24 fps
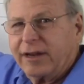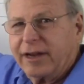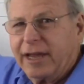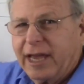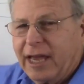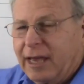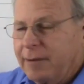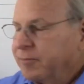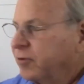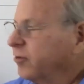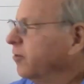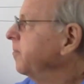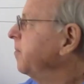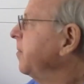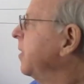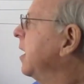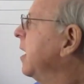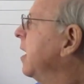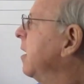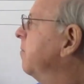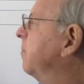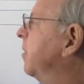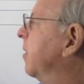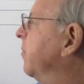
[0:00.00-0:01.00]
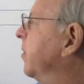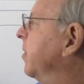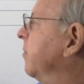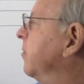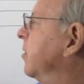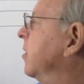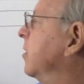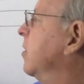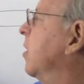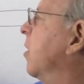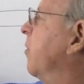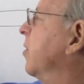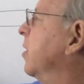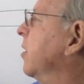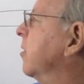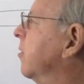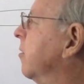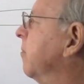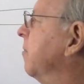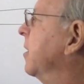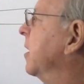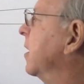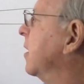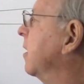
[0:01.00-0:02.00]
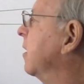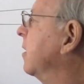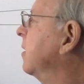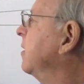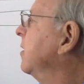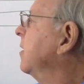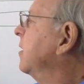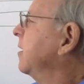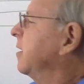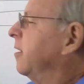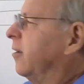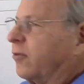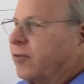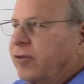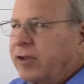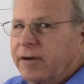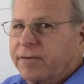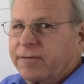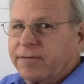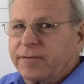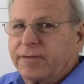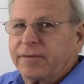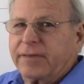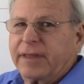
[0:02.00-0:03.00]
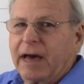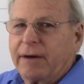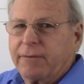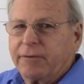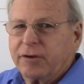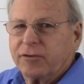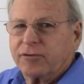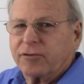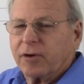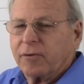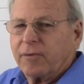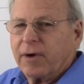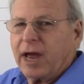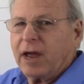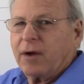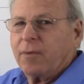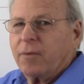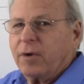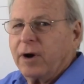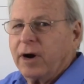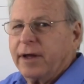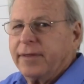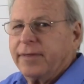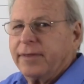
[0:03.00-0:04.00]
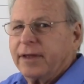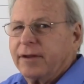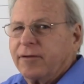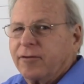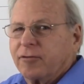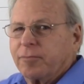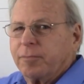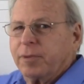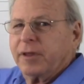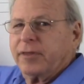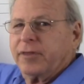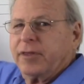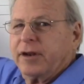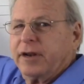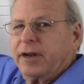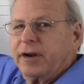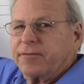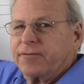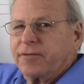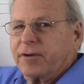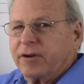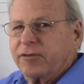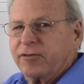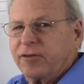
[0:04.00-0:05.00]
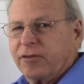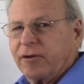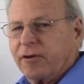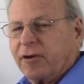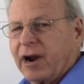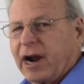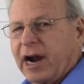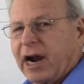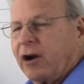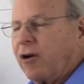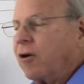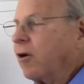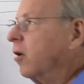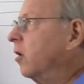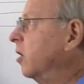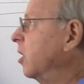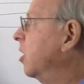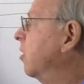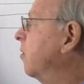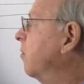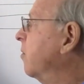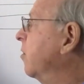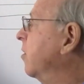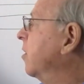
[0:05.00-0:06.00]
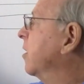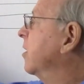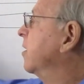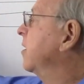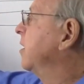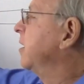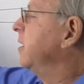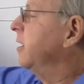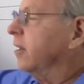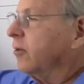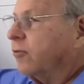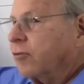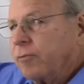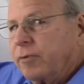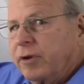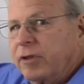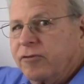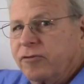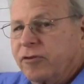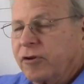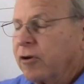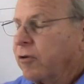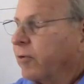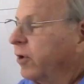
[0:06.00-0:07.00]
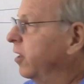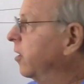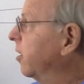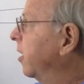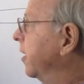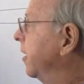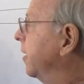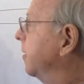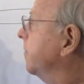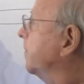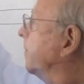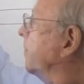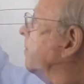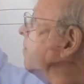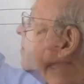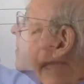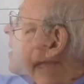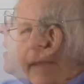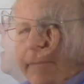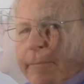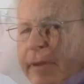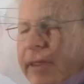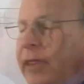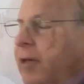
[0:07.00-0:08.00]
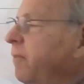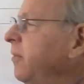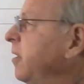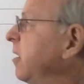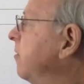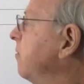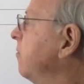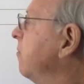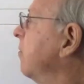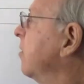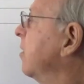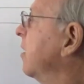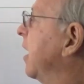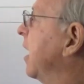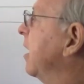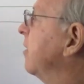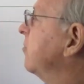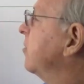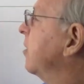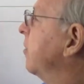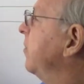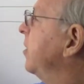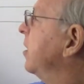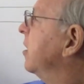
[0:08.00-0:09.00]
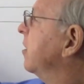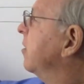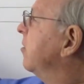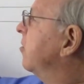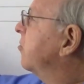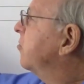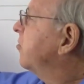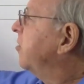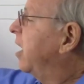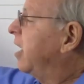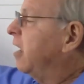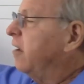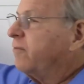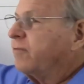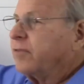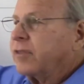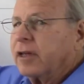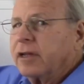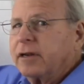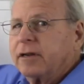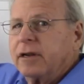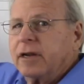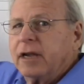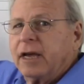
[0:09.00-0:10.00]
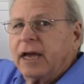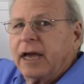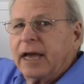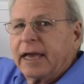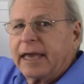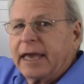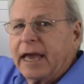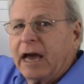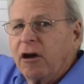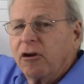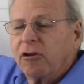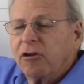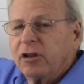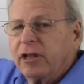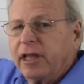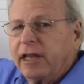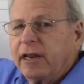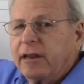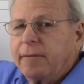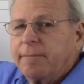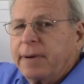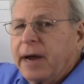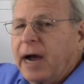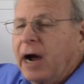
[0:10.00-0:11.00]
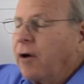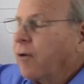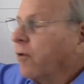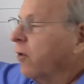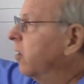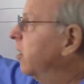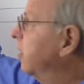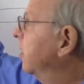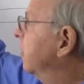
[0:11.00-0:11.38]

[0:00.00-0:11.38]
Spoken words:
names, but we would go into the middle, see if that one's the right one, then split the difference either higher or lower until we zero in on it. But then we realized that we could save the calculating power